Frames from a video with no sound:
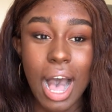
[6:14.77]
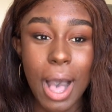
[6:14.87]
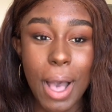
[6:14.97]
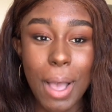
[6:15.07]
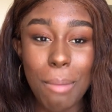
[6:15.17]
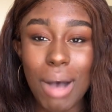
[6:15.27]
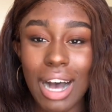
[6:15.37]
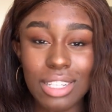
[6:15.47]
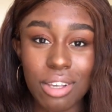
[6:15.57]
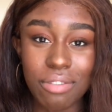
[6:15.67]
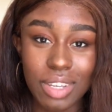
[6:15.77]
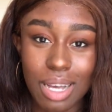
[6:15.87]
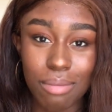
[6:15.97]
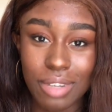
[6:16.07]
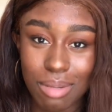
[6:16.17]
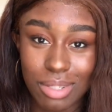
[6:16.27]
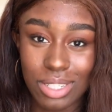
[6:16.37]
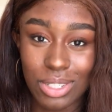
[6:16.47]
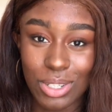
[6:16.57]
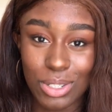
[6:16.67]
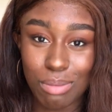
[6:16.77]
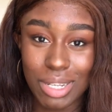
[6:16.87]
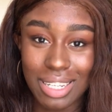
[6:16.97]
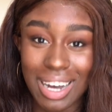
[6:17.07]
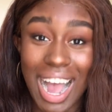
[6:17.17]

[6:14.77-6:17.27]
I don't think I'm famous on social media.